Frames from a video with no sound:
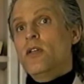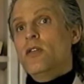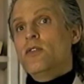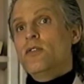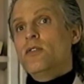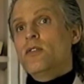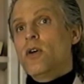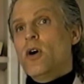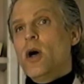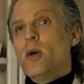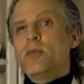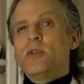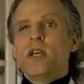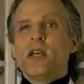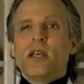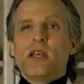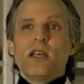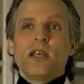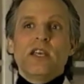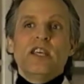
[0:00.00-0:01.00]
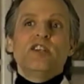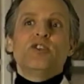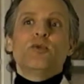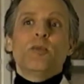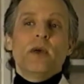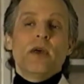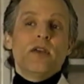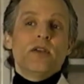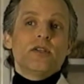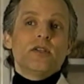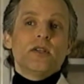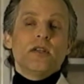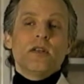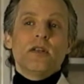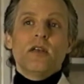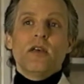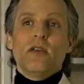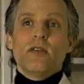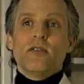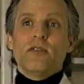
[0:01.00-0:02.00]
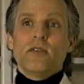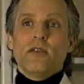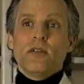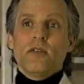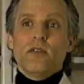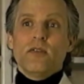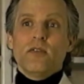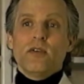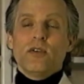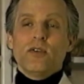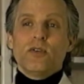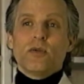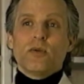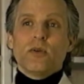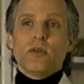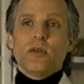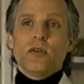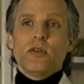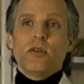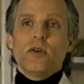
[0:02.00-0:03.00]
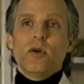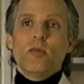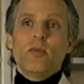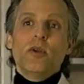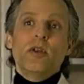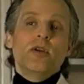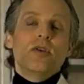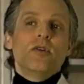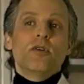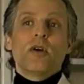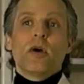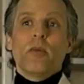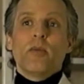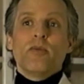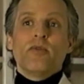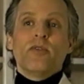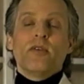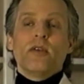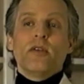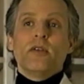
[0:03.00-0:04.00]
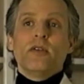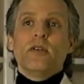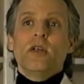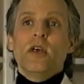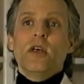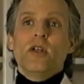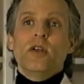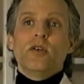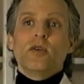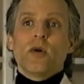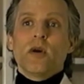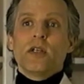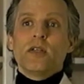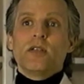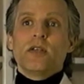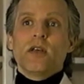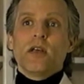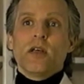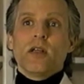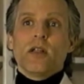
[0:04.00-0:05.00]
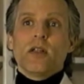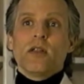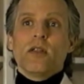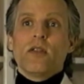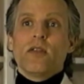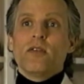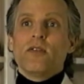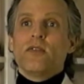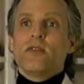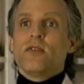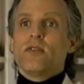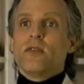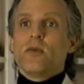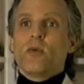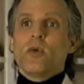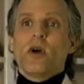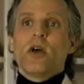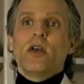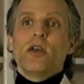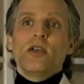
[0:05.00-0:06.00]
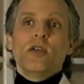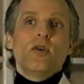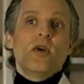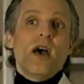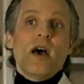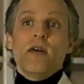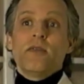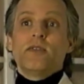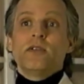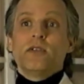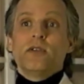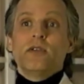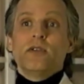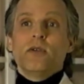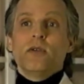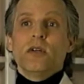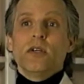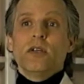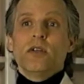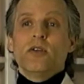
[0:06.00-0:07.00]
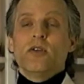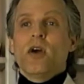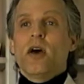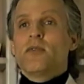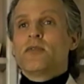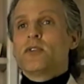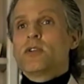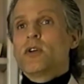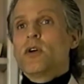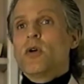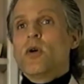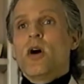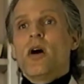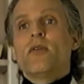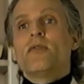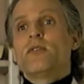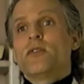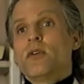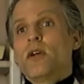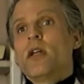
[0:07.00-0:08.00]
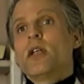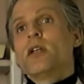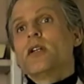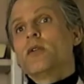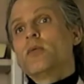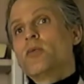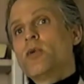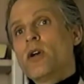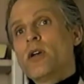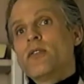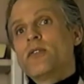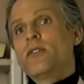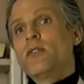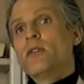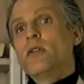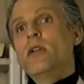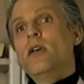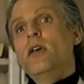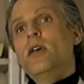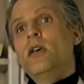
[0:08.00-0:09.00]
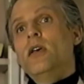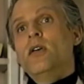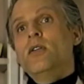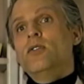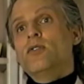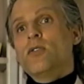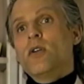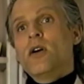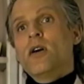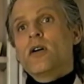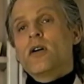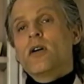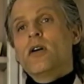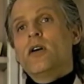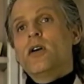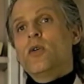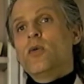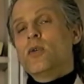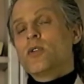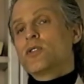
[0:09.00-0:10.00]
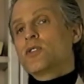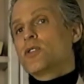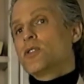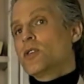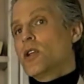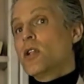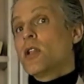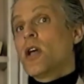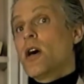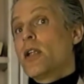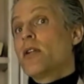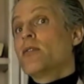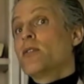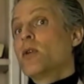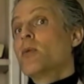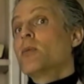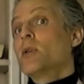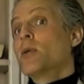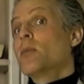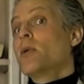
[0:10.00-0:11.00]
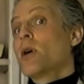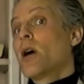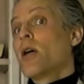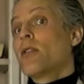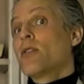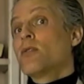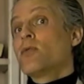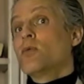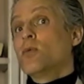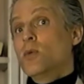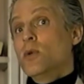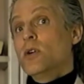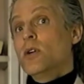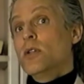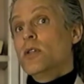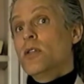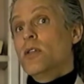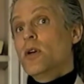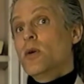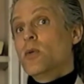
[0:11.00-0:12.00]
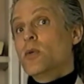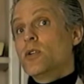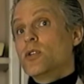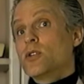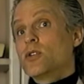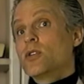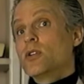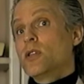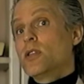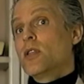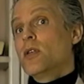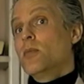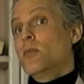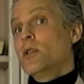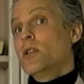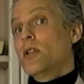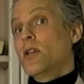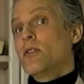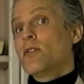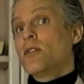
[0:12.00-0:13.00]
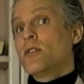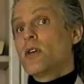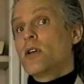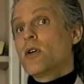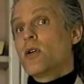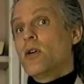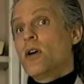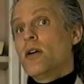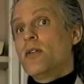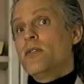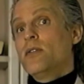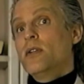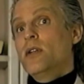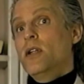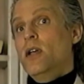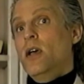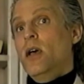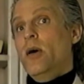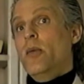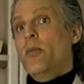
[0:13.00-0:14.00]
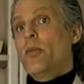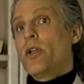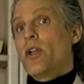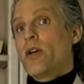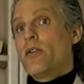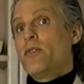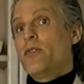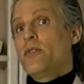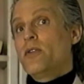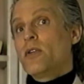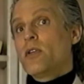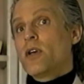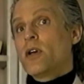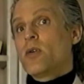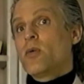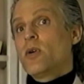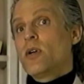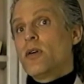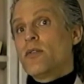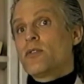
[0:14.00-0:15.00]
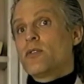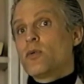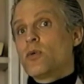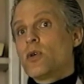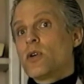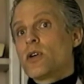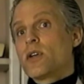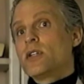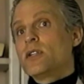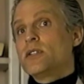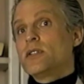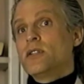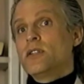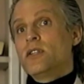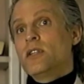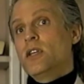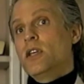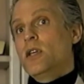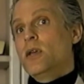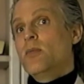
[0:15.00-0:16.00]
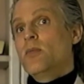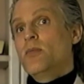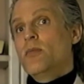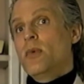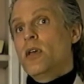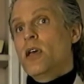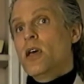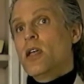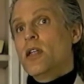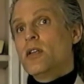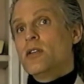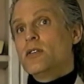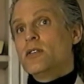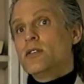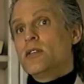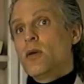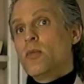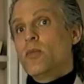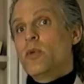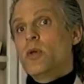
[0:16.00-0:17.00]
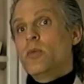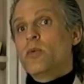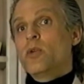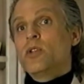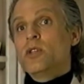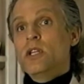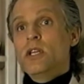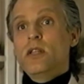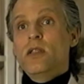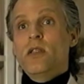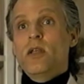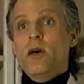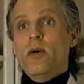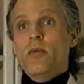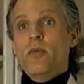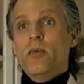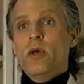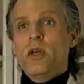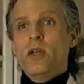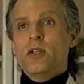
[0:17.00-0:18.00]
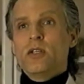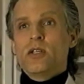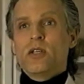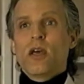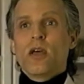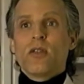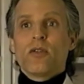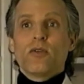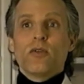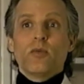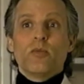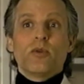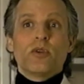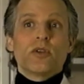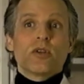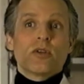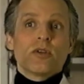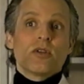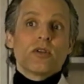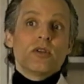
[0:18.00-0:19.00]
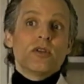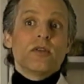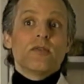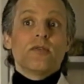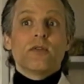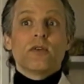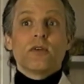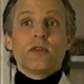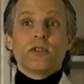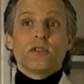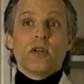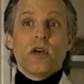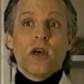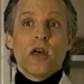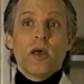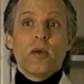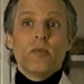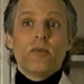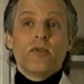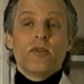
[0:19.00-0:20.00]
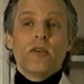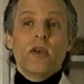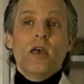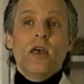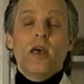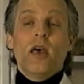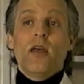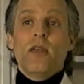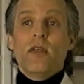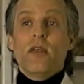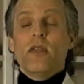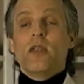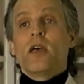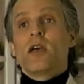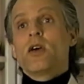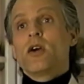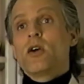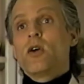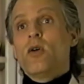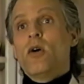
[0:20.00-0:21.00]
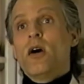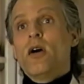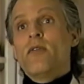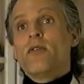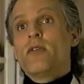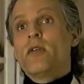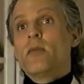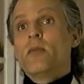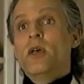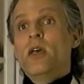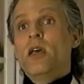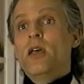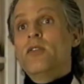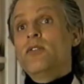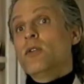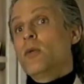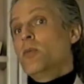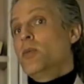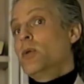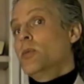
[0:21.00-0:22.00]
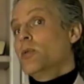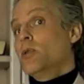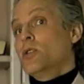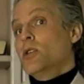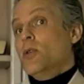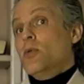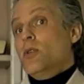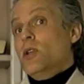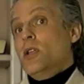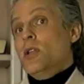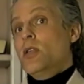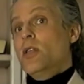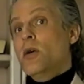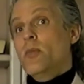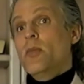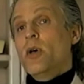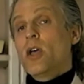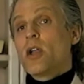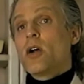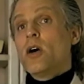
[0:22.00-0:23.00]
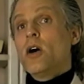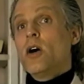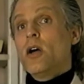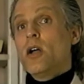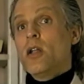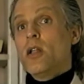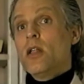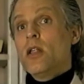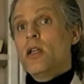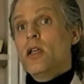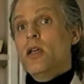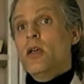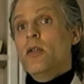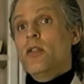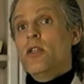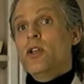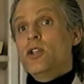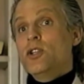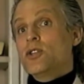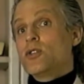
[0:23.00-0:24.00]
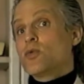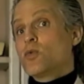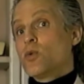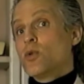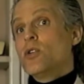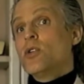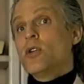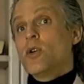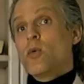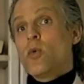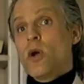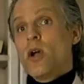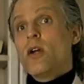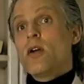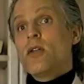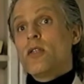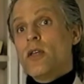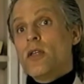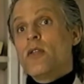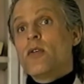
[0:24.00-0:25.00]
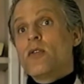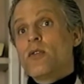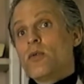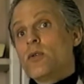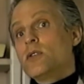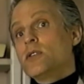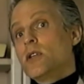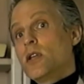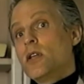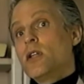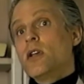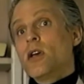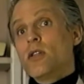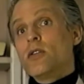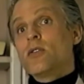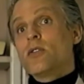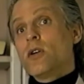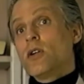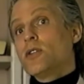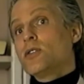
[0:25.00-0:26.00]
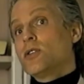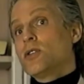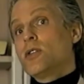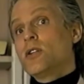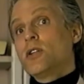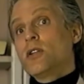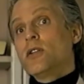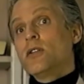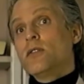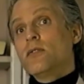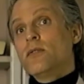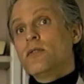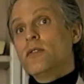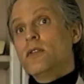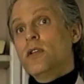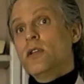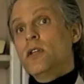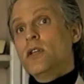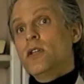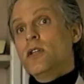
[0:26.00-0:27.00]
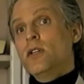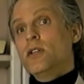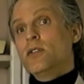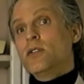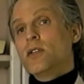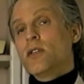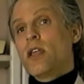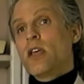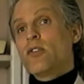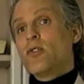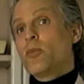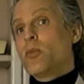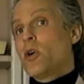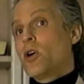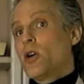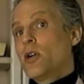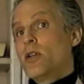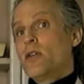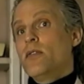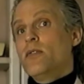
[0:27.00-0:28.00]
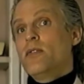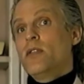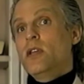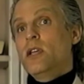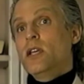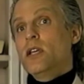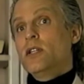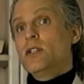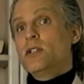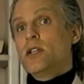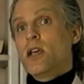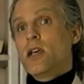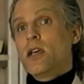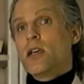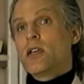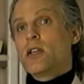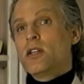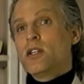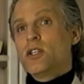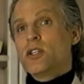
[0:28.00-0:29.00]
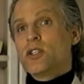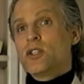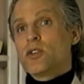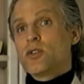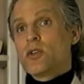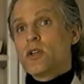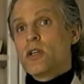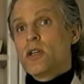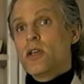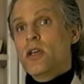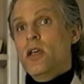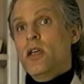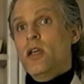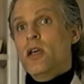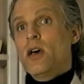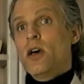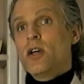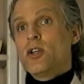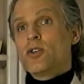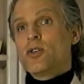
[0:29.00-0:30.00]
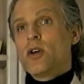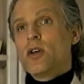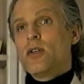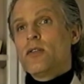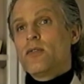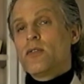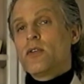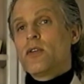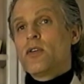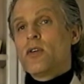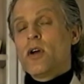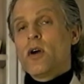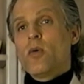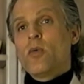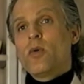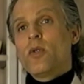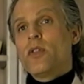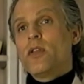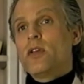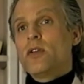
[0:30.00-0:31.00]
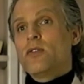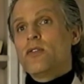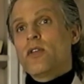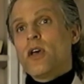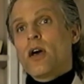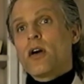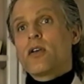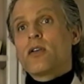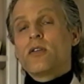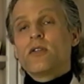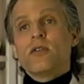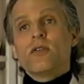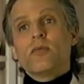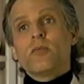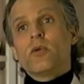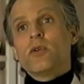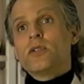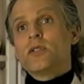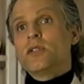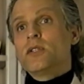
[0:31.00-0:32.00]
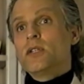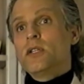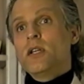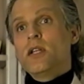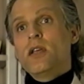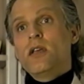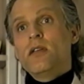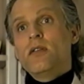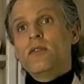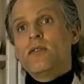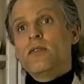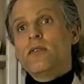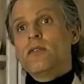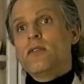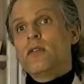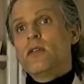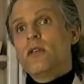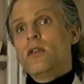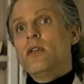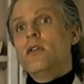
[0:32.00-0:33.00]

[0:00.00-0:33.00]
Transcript: So I'm taking each patient as an individual. Nobody who comes in do I tell, this is the way you have to do it. You have to go off your antidepressant drug, which a lot of homeopaths would. They wouldn't treat them unless they go off it. But I feel like we have to work as a team, and some people need them to get through particularly difficult times, and then they can go off them. Some people don't need them at all. They just weren't aware that there was any other alternative. So that's part of the intake and history. I try to figure out what exactly this person needs.